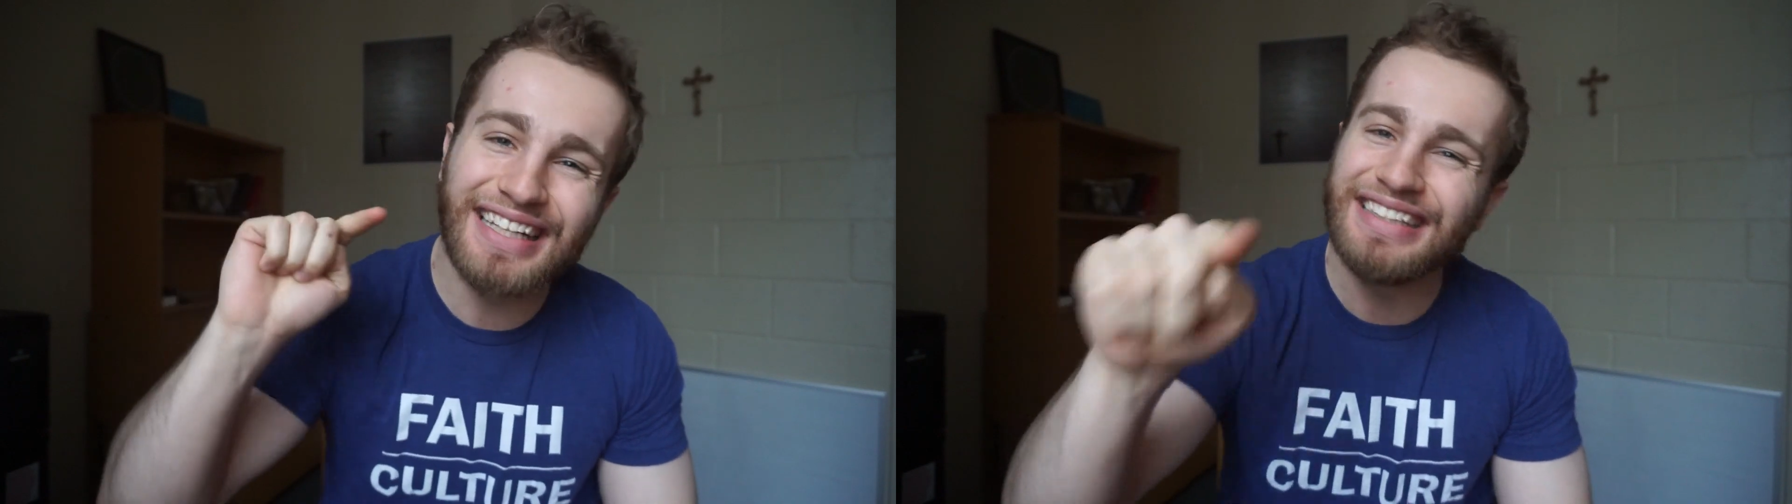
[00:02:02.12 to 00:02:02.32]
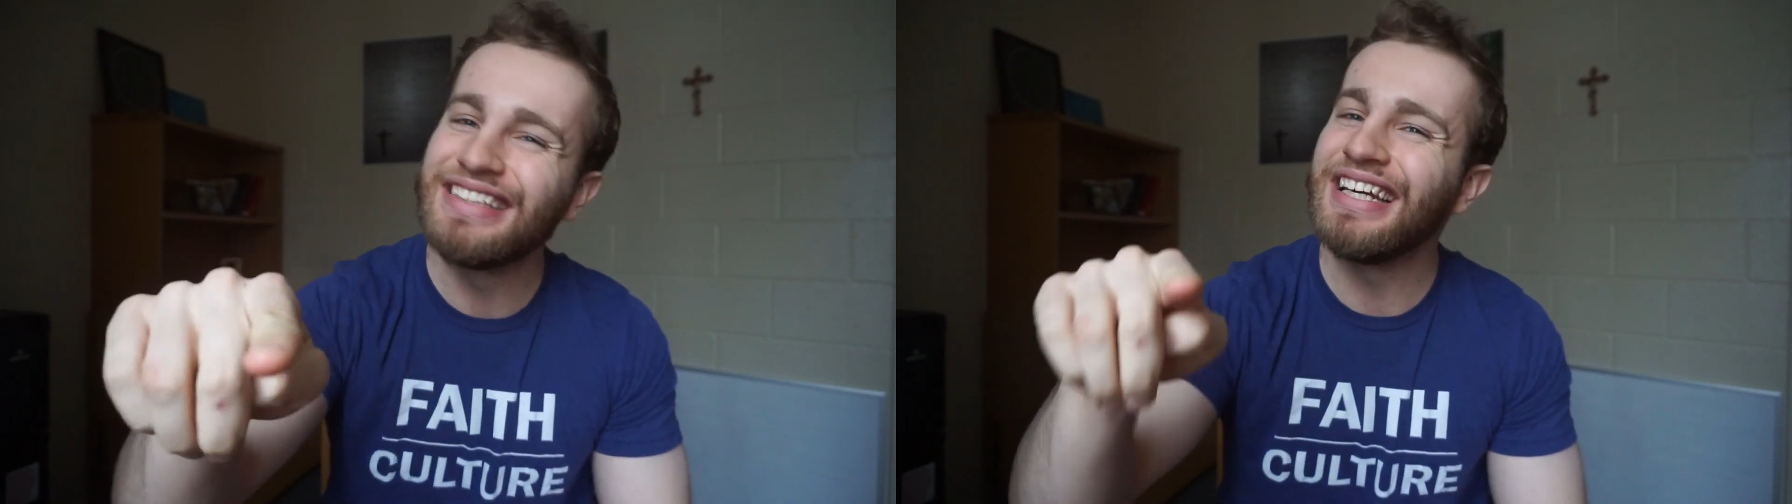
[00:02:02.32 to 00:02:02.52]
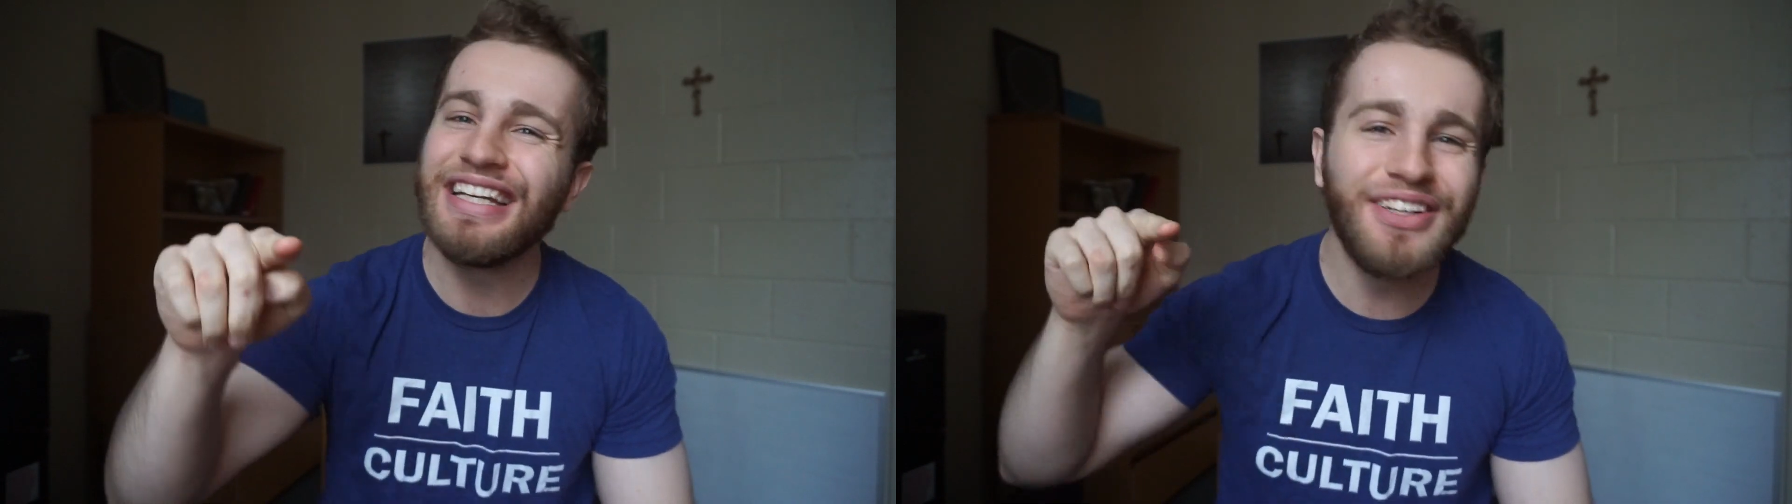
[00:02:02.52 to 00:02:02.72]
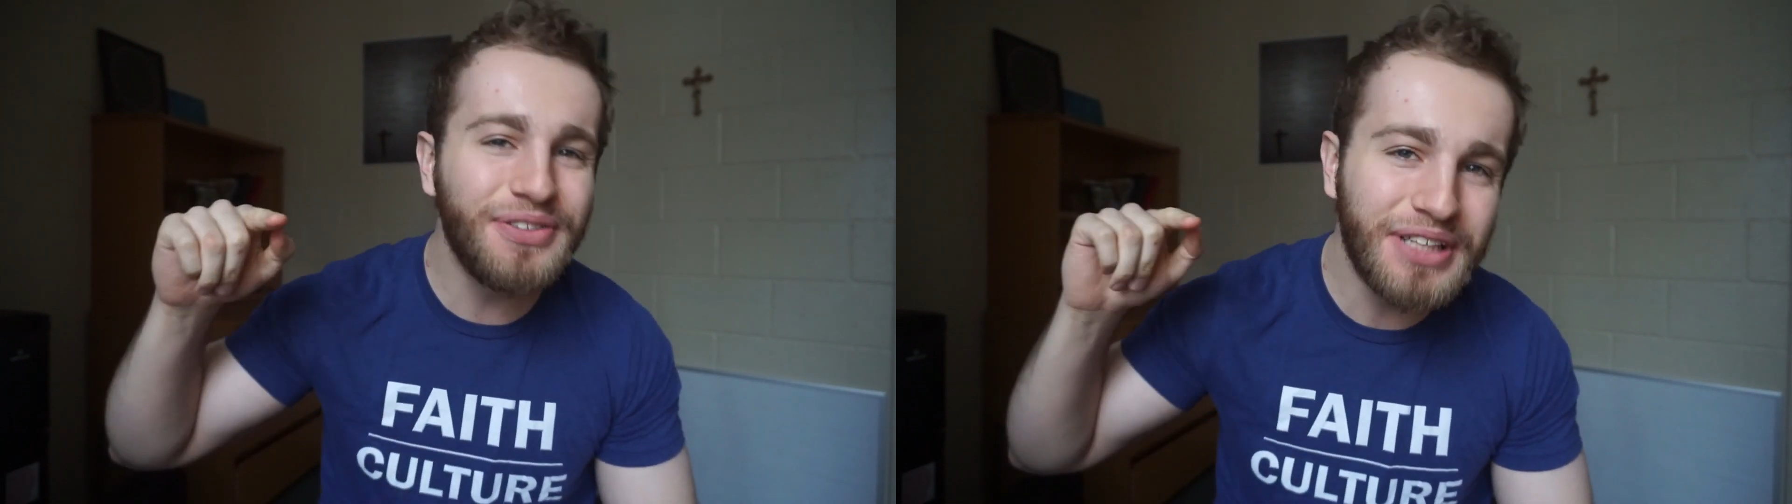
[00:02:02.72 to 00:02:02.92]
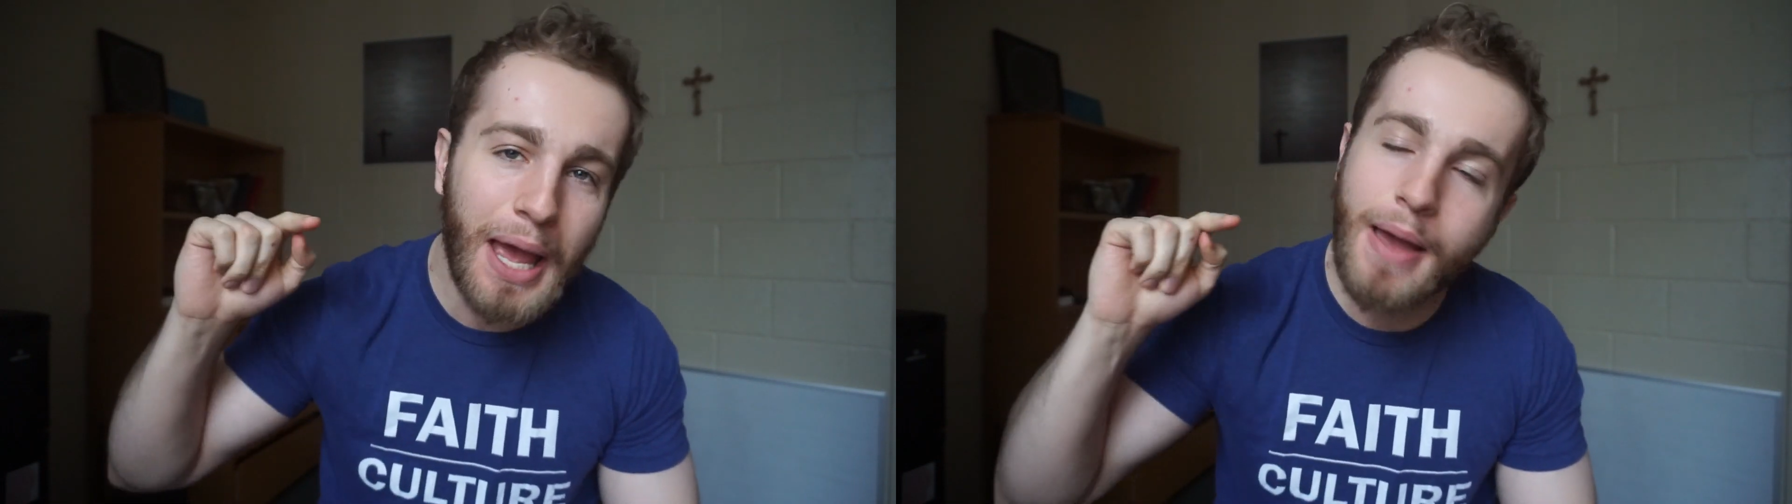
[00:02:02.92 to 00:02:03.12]

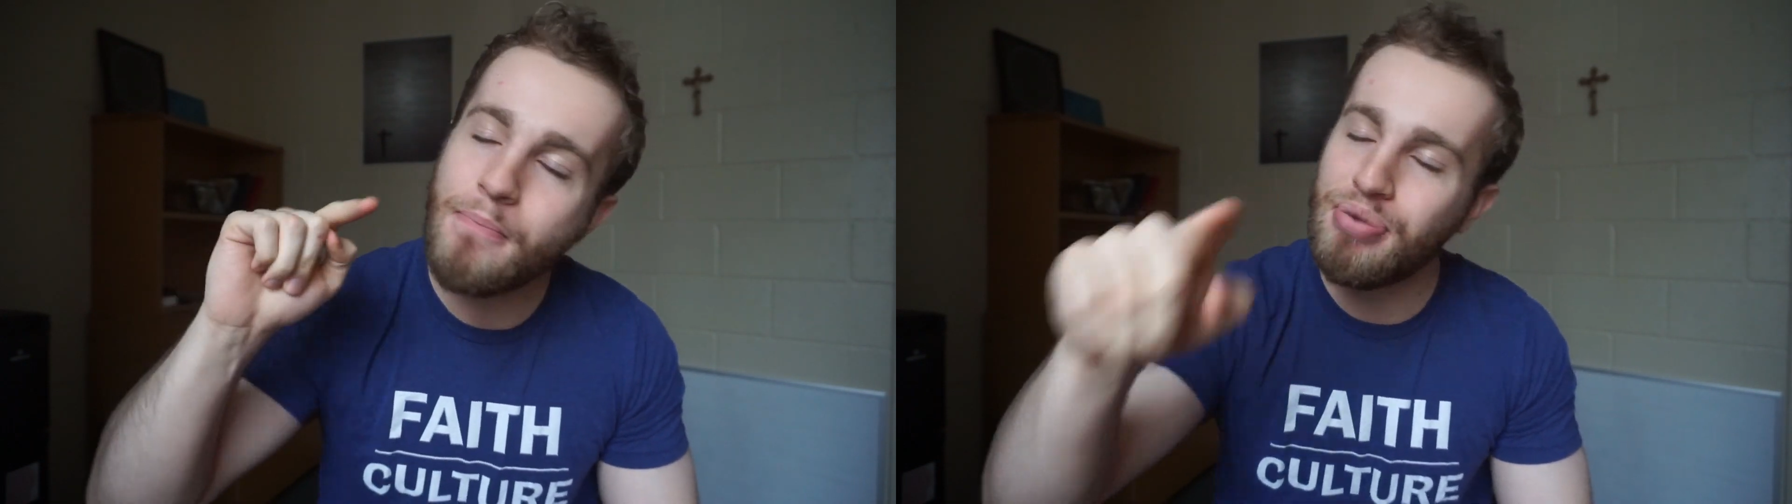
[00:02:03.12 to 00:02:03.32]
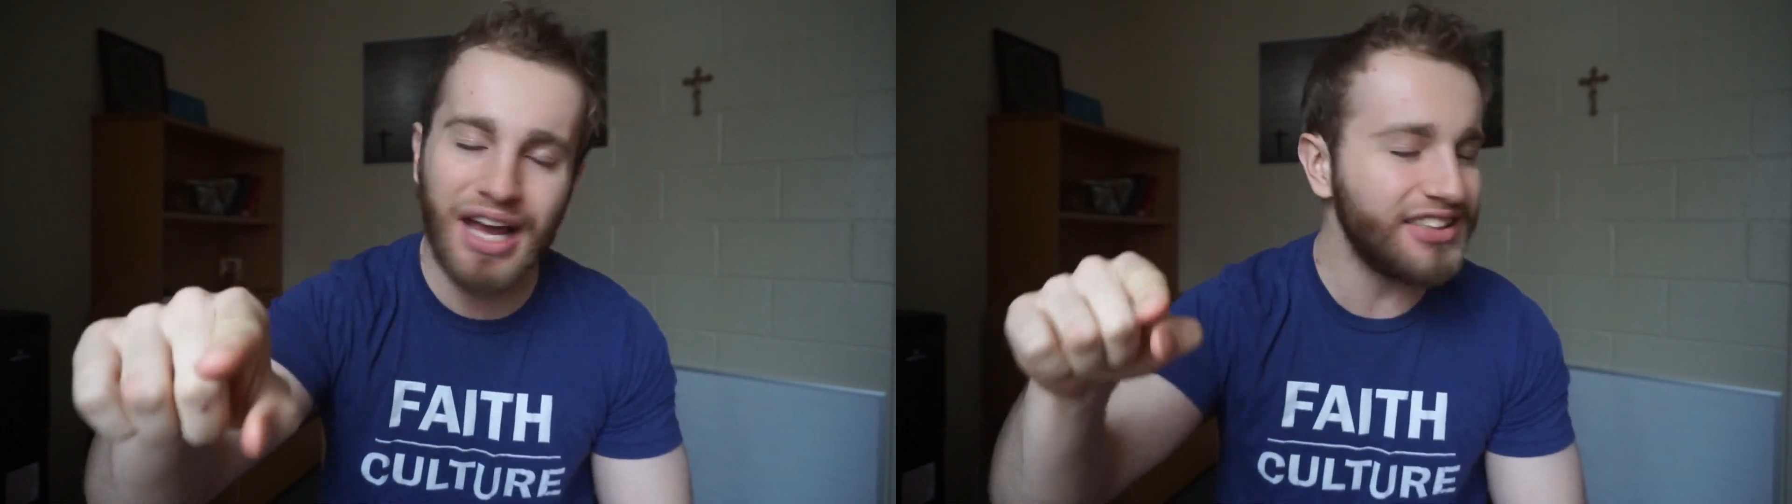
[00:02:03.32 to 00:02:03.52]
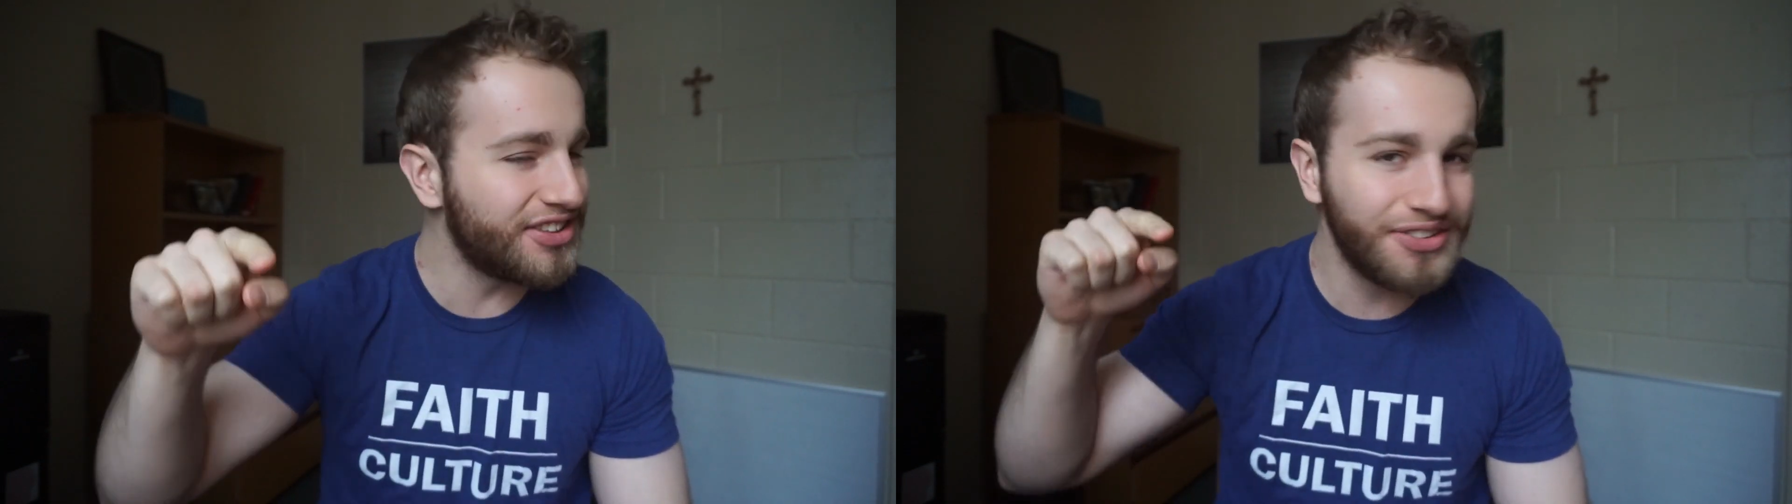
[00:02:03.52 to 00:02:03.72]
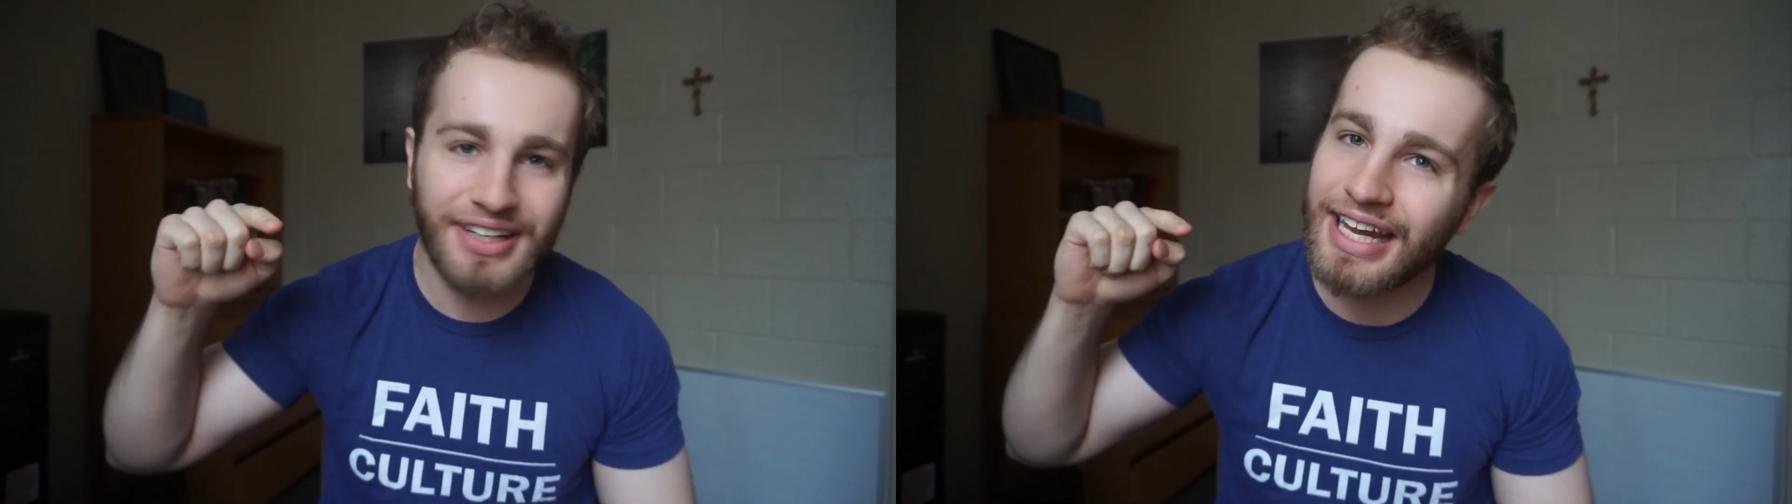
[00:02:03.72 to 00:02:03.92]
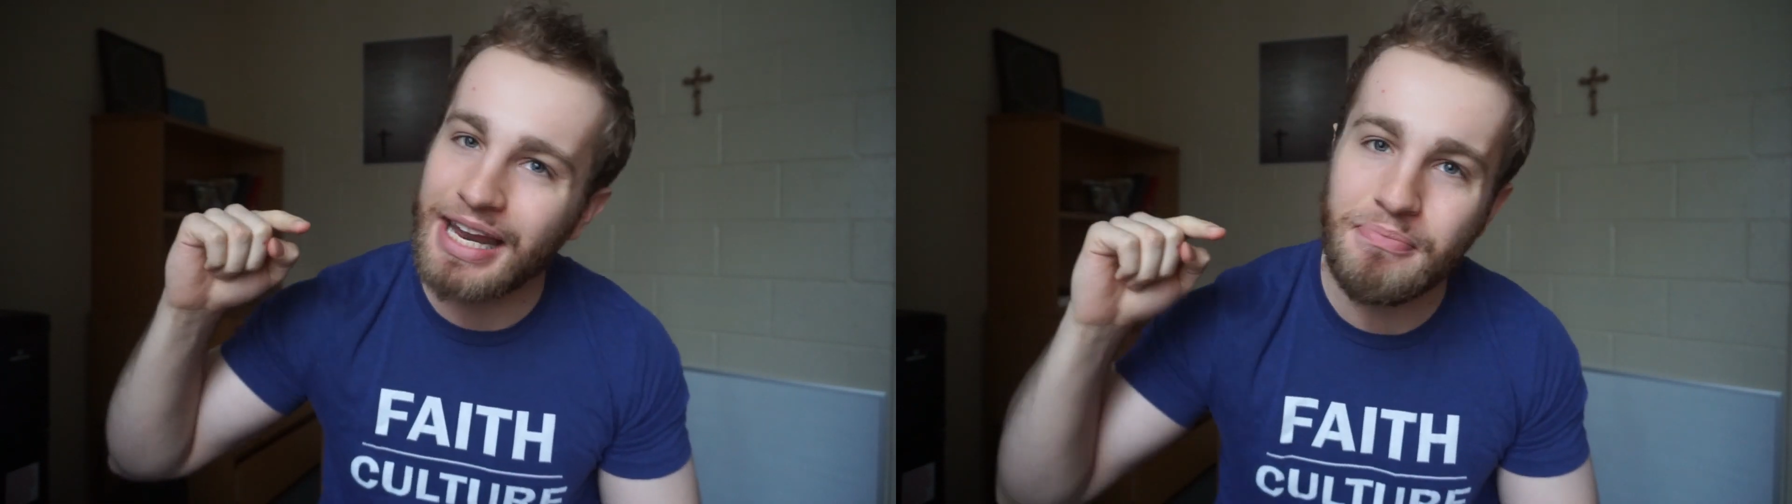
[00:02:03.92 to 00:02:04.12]
continues pestering